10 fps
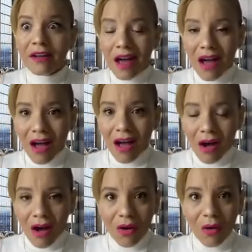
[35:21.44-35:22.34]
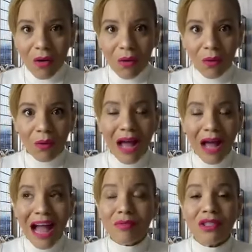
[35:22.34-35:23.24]
No.
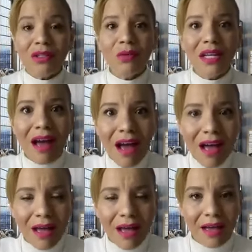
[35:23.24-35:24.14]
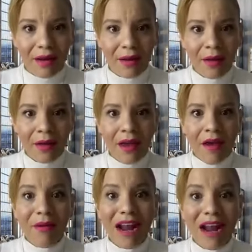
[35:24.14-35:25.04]
Absolutely not.
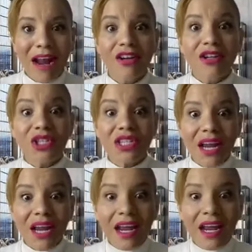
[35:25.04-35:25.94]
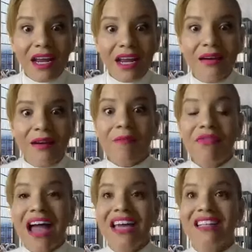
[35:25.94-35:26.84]
But I understand
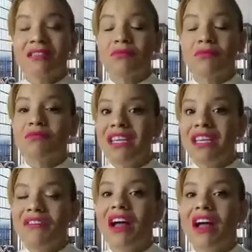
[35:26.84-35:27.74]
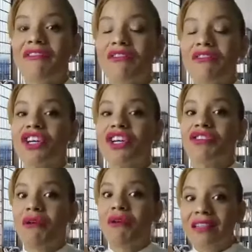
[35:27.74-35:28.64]
that it's me living a life of
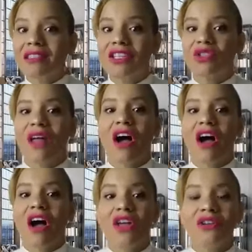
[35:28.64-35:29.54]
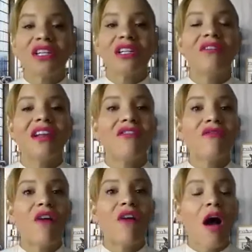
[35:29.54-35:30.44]
generosity so that others can live a life
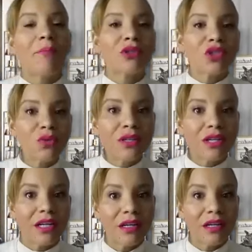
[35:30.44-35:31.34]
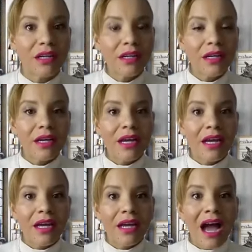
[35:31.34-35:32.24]
of opportunity.
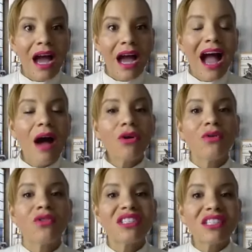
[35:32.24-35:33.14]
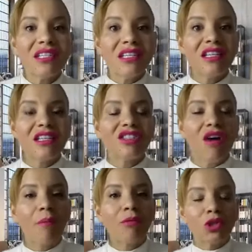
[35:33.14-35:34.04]
How are you seizing this
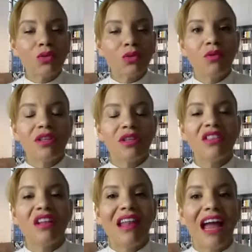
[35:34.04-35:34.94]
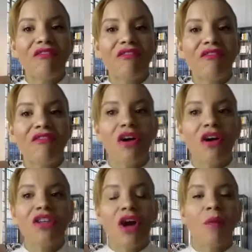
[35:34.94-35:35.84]
opportunity within the life of the
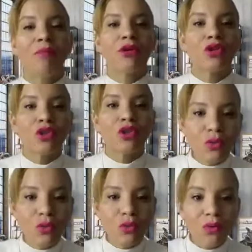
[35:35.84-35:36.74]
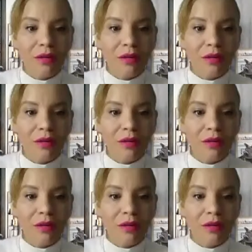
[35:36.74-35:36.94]
opportunity?